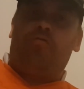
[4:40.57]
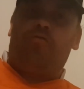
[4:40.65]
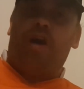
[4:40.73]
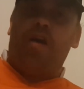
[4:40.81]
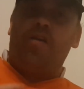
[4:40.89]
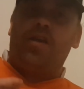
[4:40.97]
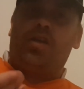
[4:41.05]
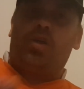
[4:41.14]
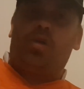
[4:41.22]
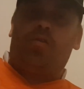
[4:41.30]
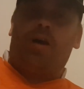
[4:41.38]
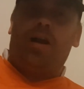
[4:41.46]
very
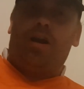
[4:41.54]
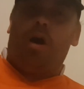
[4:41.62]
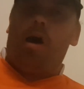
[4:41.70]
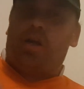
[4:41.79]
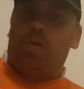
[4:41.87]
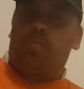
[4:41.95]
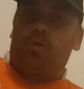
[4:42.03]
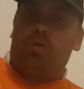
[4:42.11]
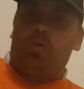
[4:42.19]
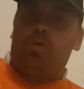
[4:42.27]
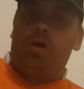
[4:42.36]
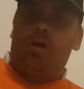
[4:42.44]
sort of like
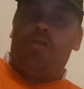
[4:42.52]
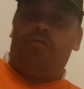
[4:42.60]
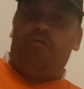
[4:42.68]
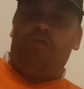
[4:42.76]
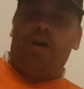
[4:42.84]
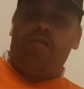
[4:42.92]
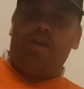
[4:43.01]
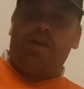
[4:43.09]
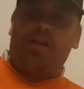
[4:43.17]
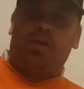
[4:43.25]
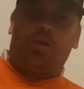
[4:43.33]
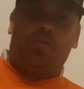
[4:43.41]
likable,
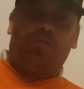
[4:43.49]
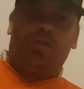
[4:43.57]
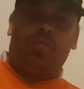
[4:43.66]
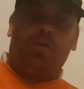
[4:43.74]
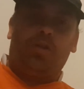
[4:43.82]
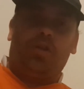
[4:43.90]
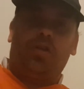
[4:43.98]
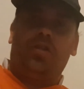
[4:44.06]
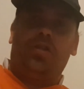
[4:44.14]
very sort of someone you can